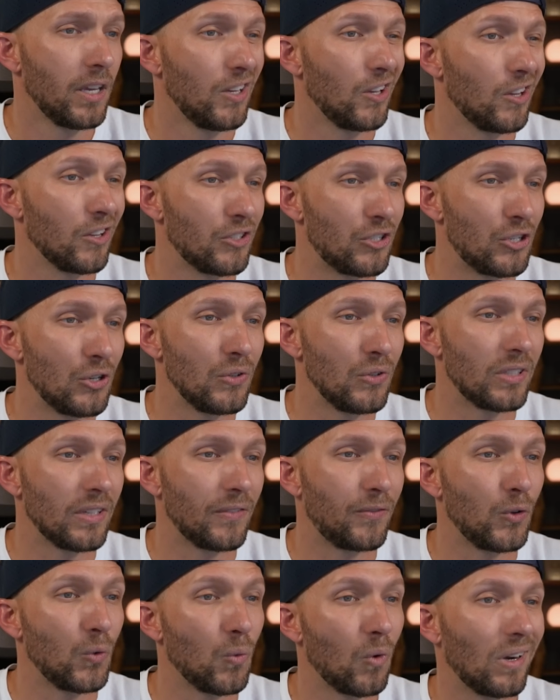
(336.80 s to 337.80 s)
You can choose
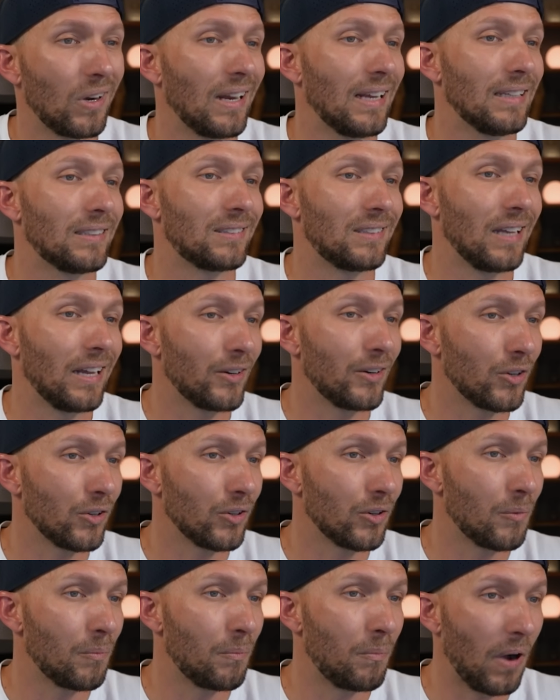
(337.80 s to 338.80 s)
if you want a
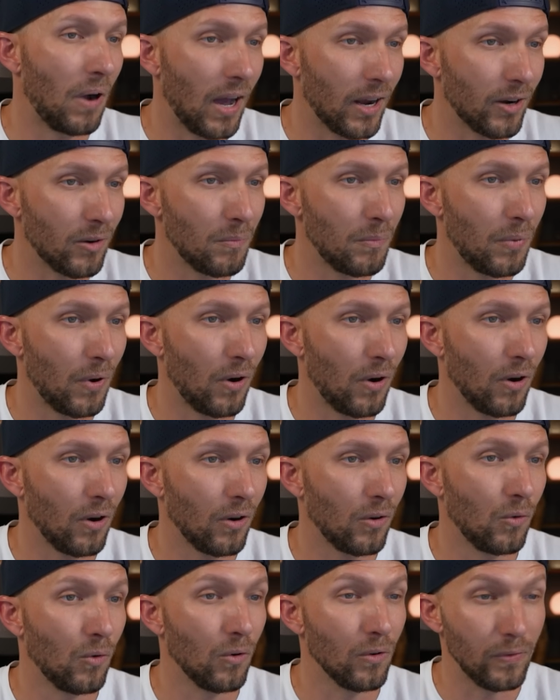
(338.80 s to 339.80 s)
standard bottom
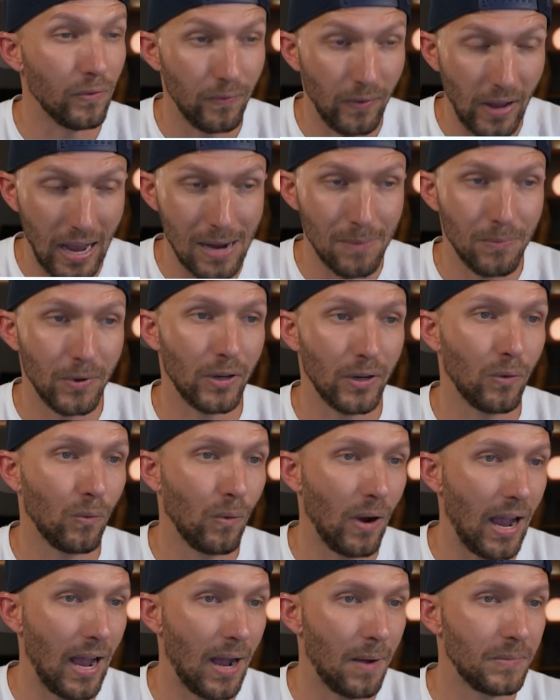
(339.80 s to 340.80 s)
bar or fabric
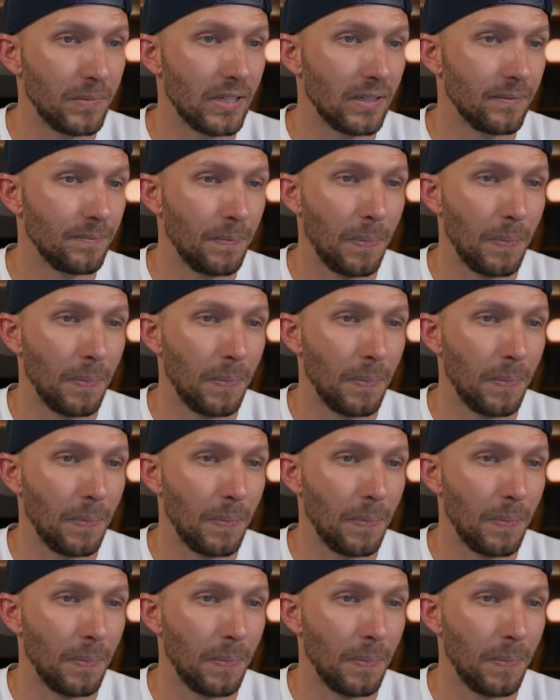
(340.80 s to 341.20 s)
wrapped.